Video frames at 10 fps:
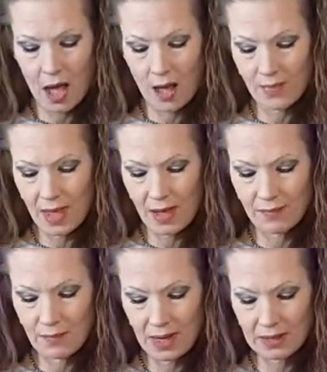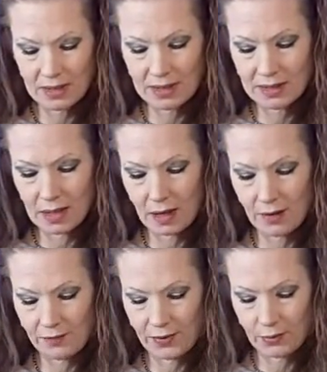They have amazing
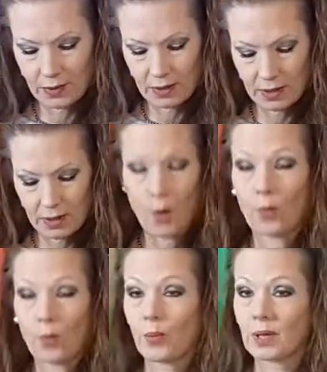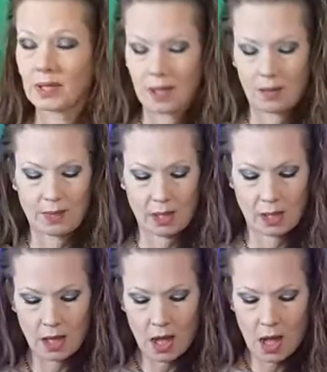stuff. They're really
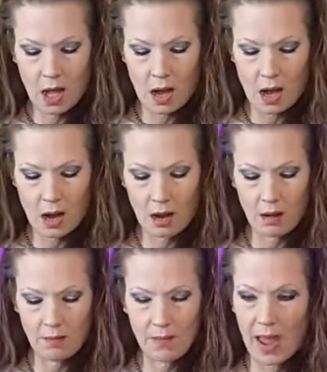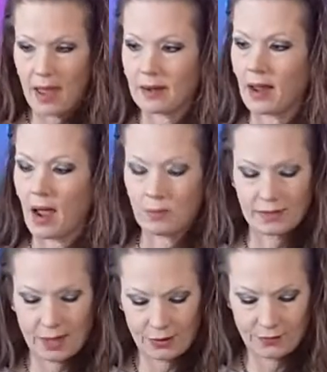yummy. And I
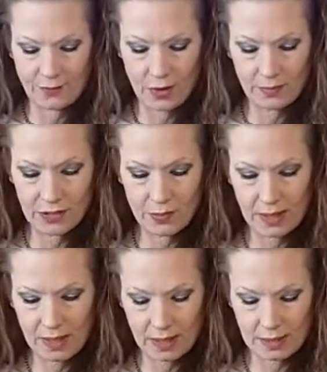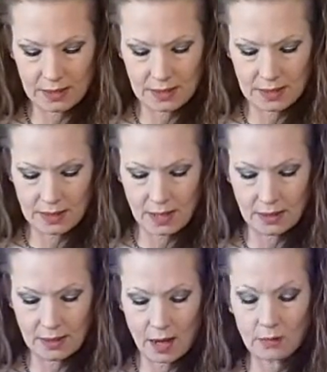was out at the farm this weekend and
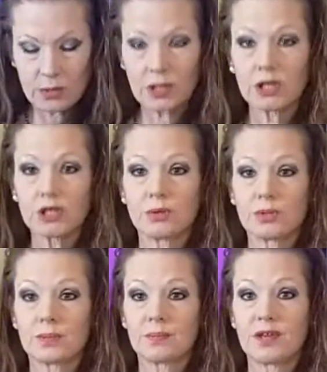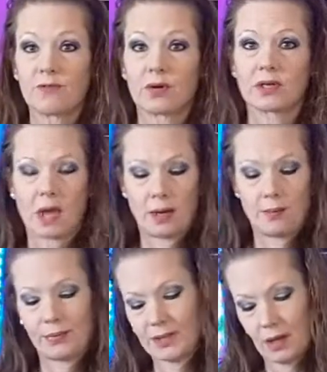decided I was going to do some different
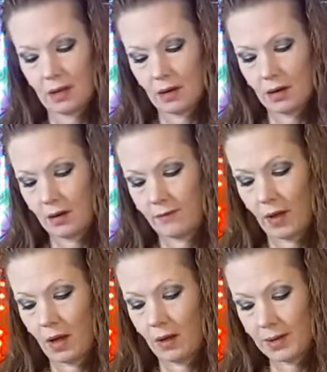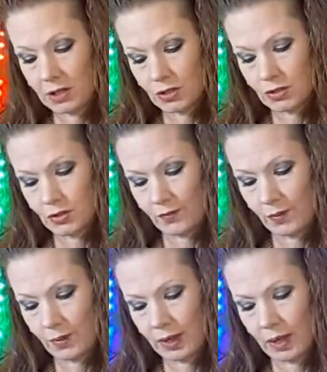types of pictures
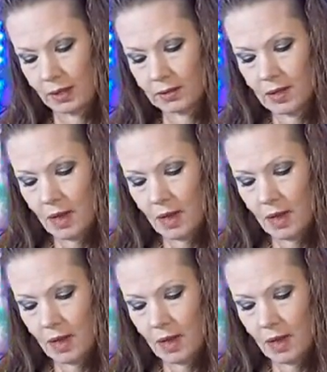over the weekend